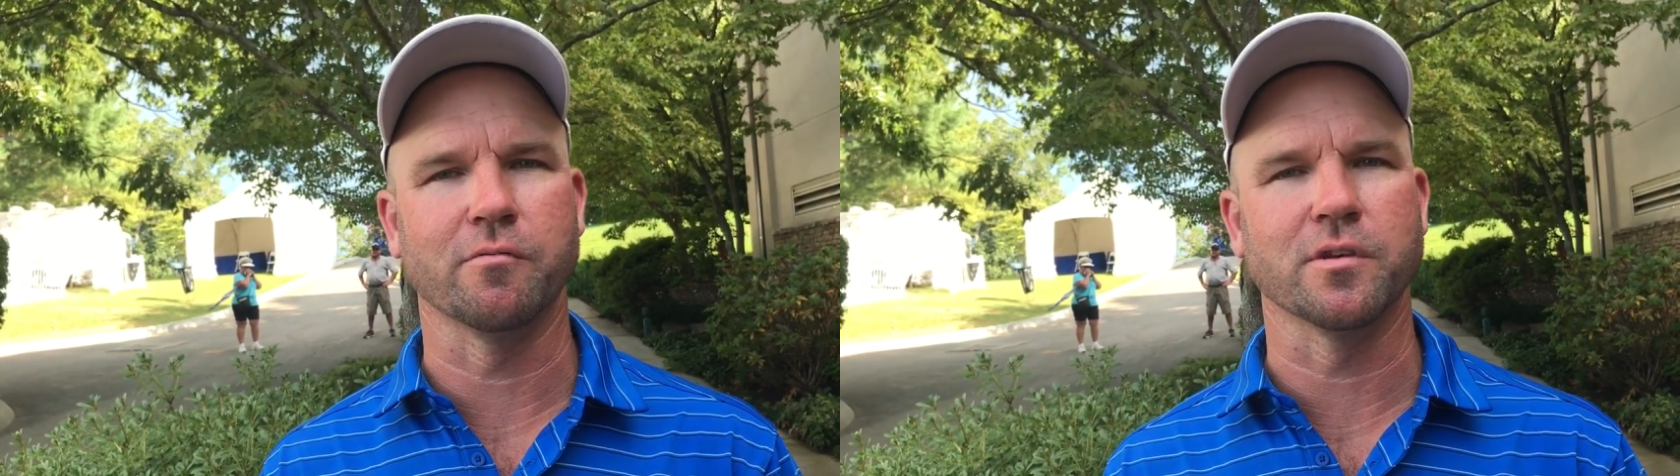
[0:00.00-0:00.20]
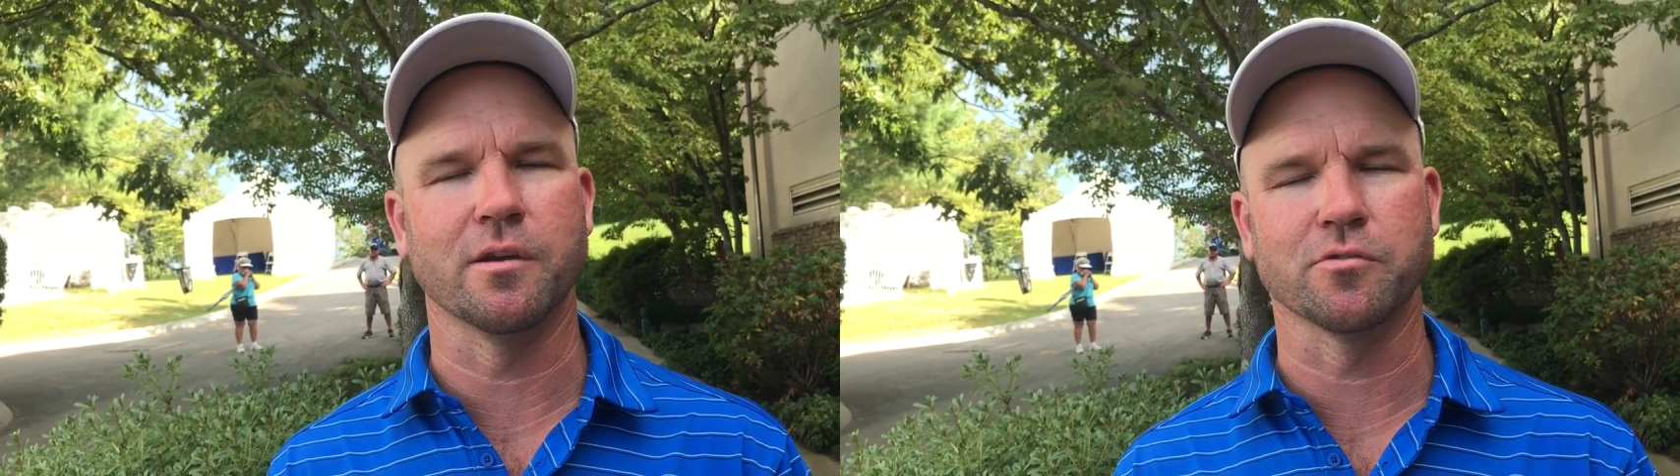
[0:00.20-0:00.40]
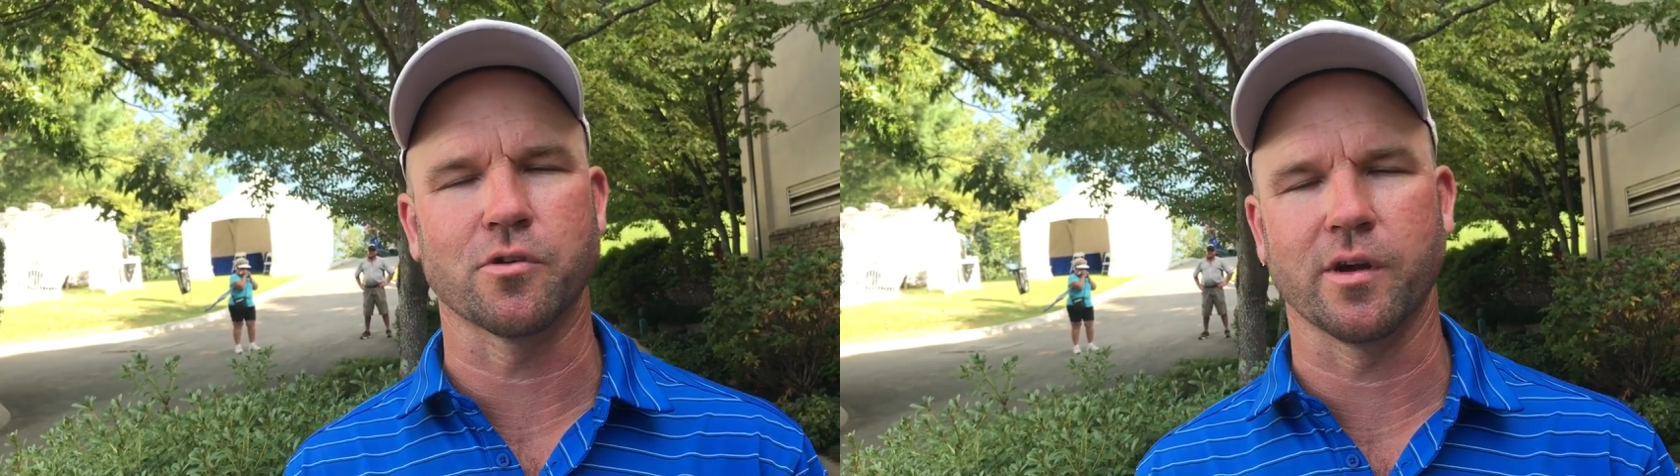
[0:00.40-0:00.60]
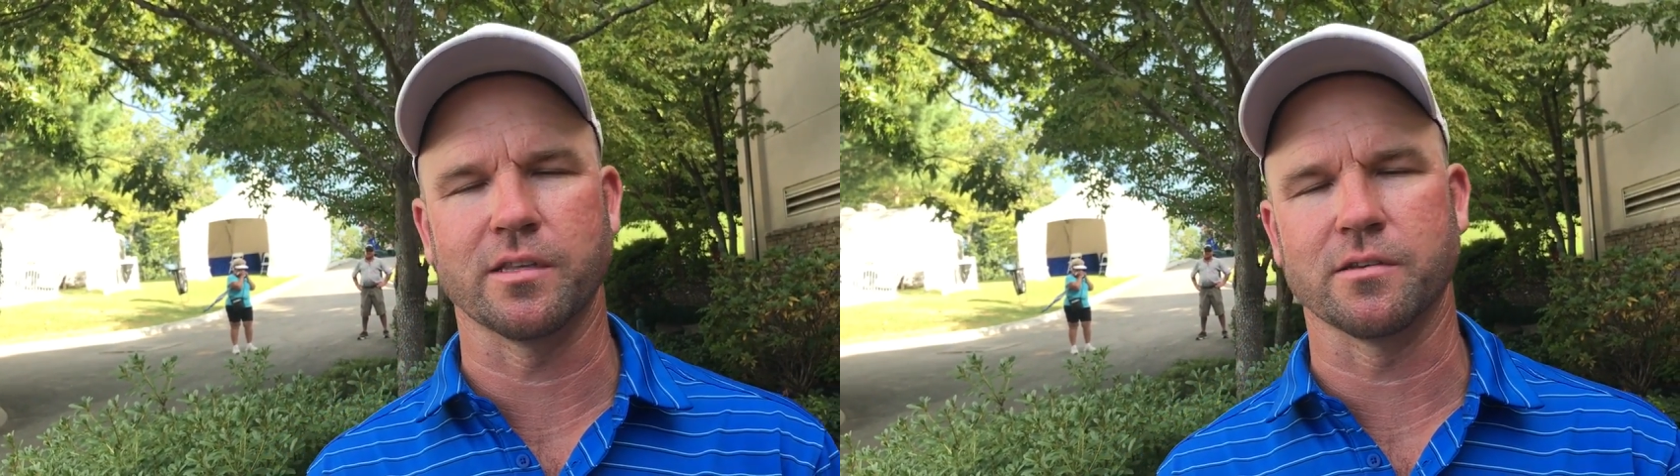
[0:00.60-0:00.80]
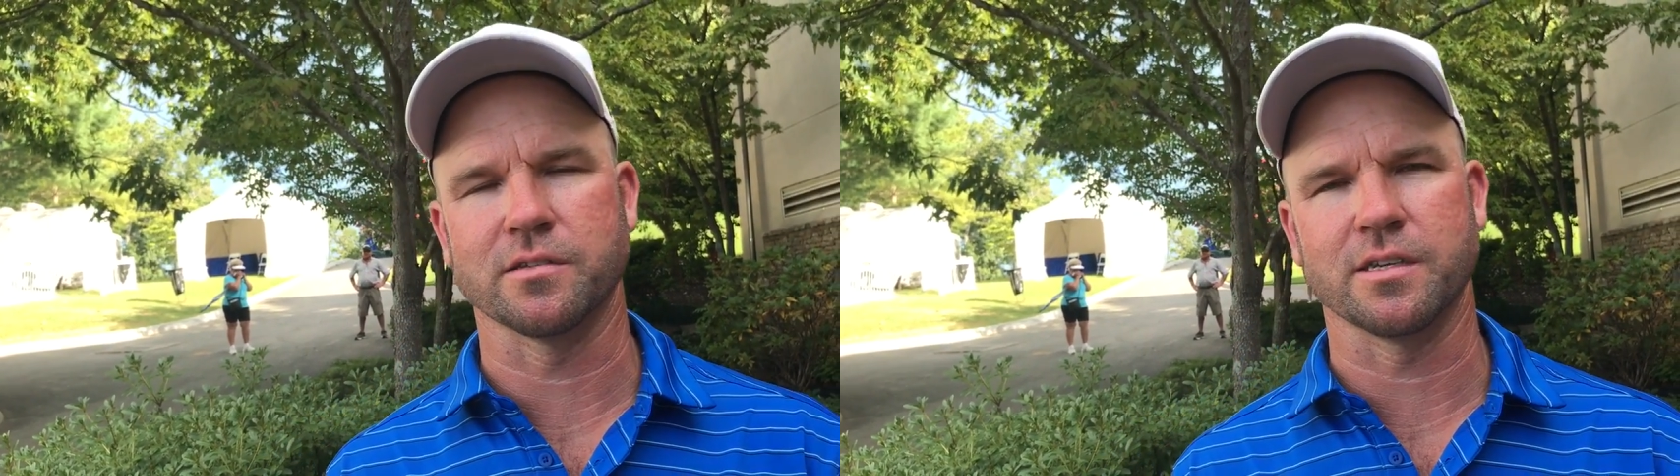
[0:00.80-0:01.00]
and it was
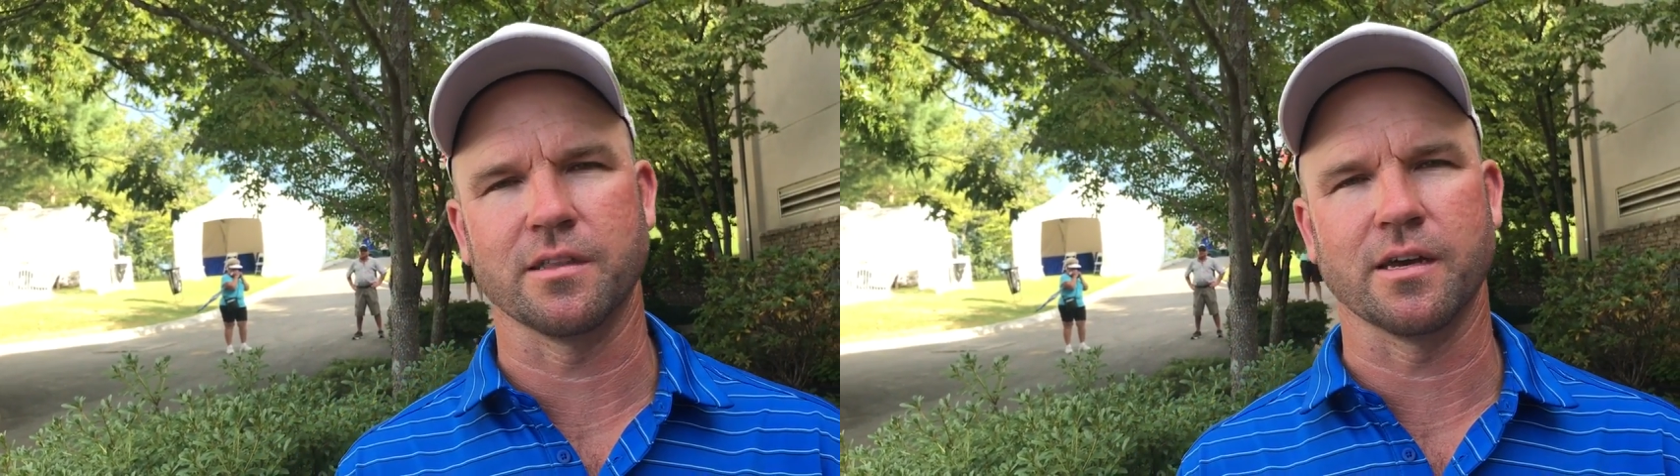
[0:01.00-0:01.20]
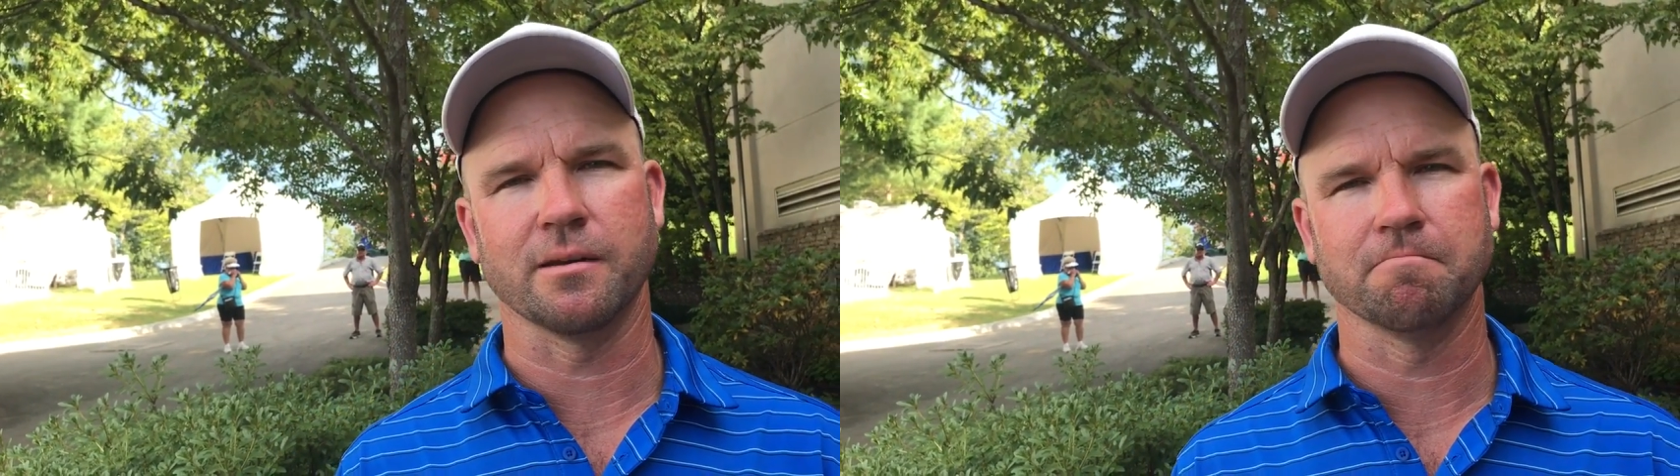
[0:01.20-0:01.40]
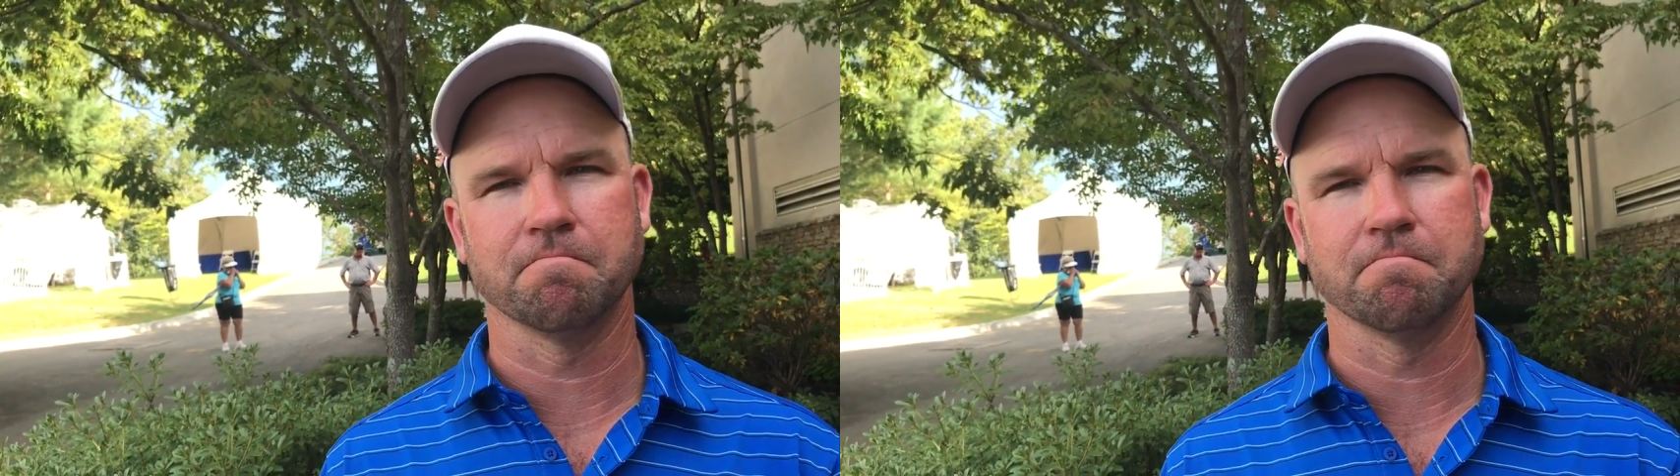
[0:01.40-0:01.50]
great to see that.